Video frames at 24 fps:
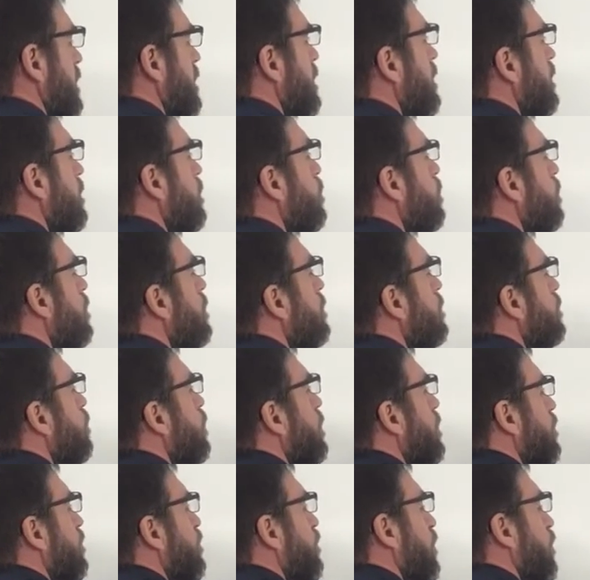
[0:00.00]
equals,
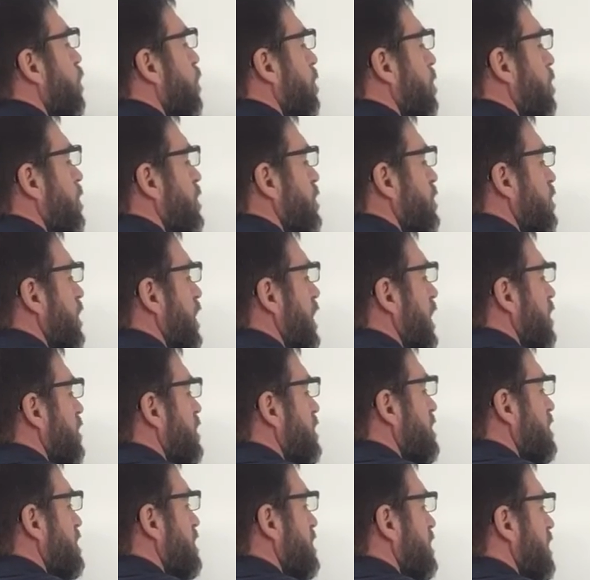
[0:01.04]
what's 4 + 5
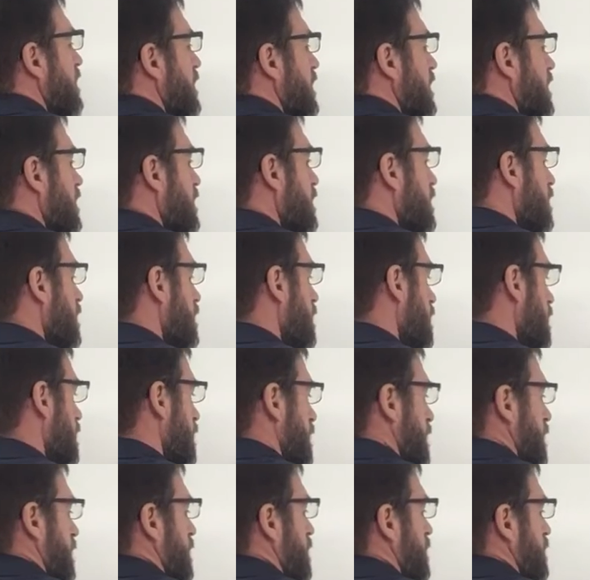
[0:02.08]
is 9.
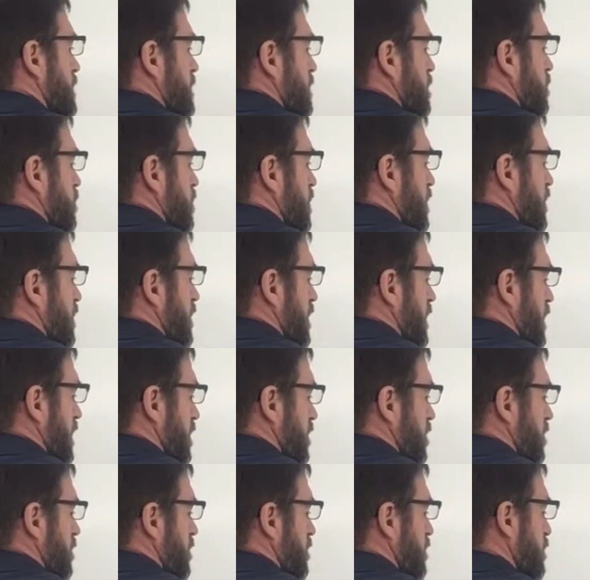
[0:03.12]
And so now
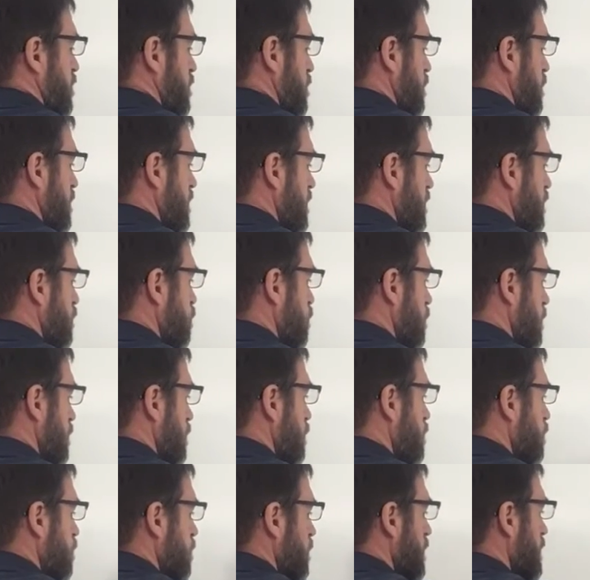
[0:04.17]
I'll do this one,
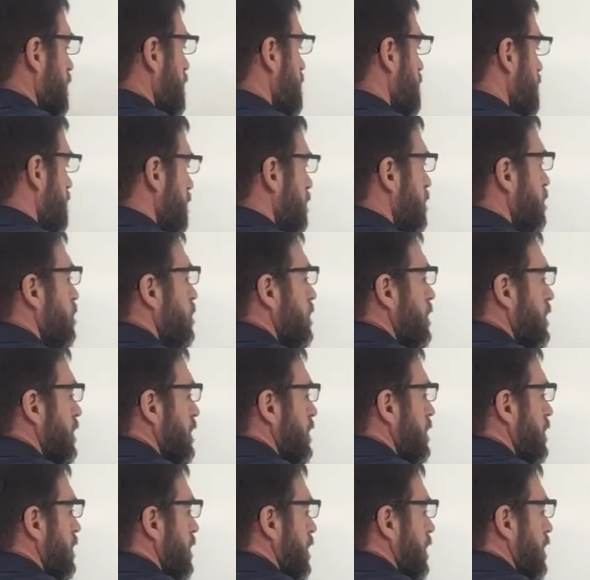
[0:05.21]
3 into
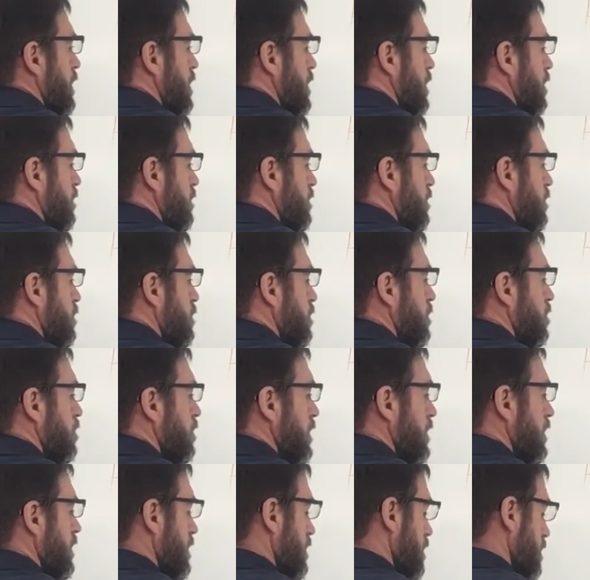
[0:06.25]
3. I'll do
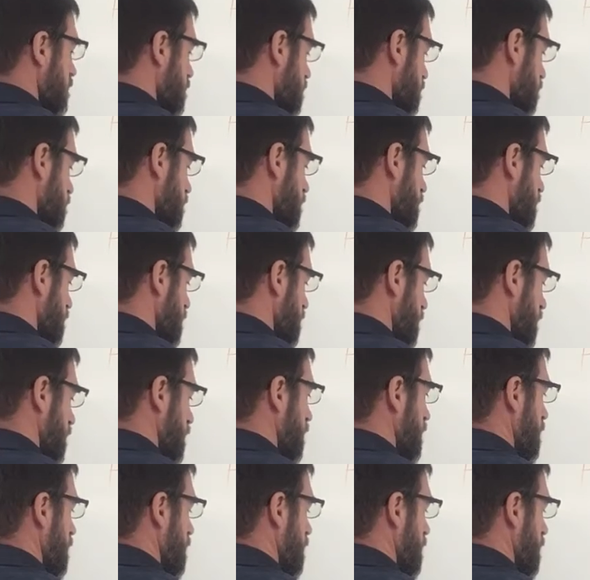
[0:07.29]
3 into 3.